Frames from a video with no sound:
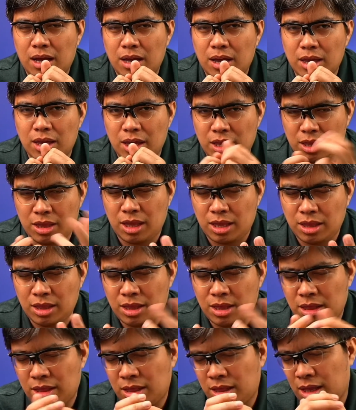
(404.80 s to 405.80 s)

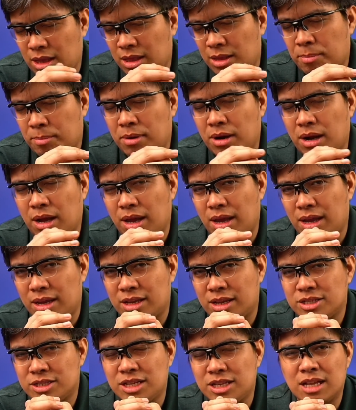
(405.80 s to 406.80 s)
in
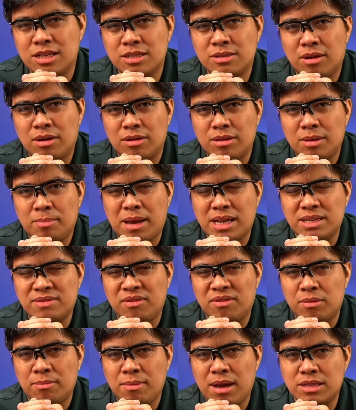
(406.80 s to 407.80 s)
the sales on the past
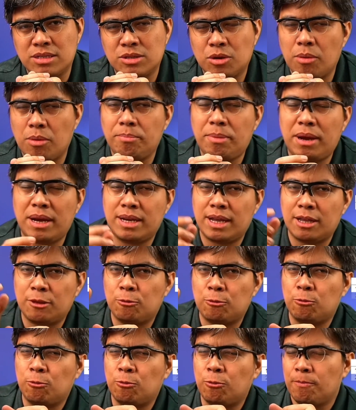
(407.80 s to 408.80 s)
few months. Compare
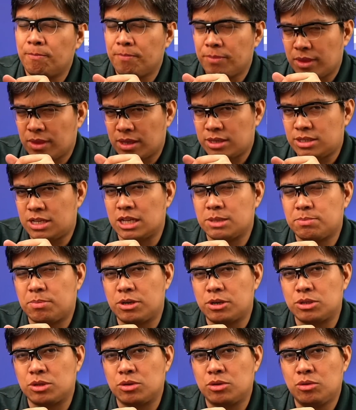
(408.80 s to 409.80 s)
that to
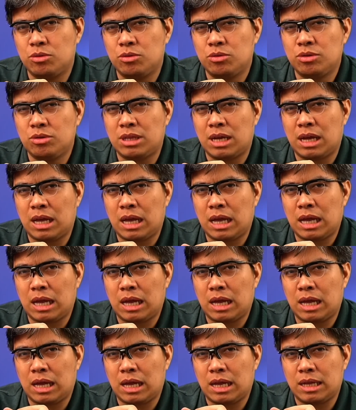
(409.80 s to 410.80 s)
salesperson two,
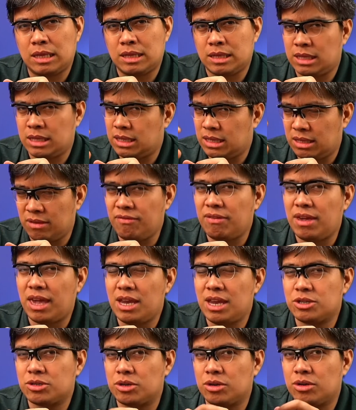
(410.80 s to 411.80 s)
the
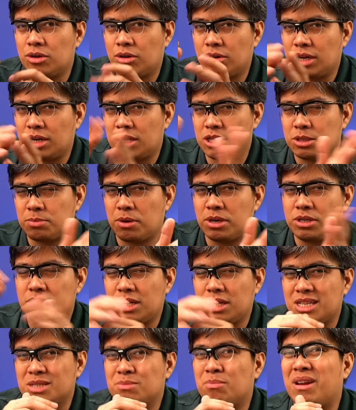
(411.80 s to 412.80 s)
deviation or the
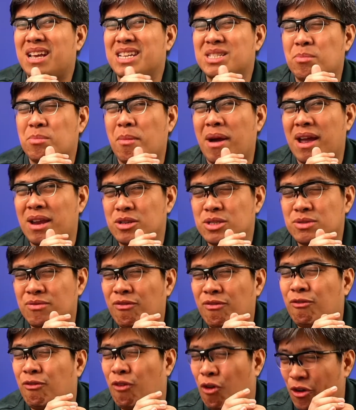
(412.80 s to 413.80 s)
dispersion is plus minus
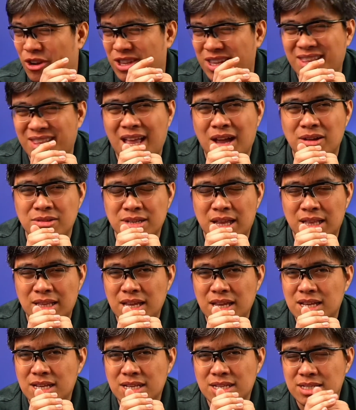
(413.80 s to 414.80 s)
40,000,
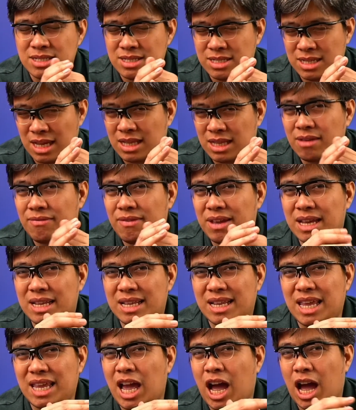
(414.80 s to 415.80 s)

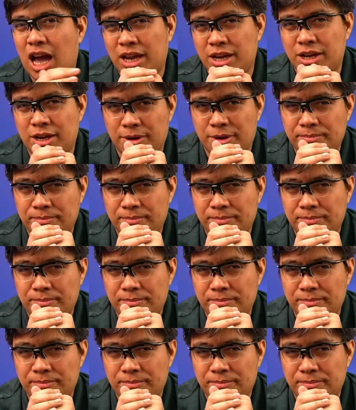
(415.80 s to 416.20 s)
significantly higher.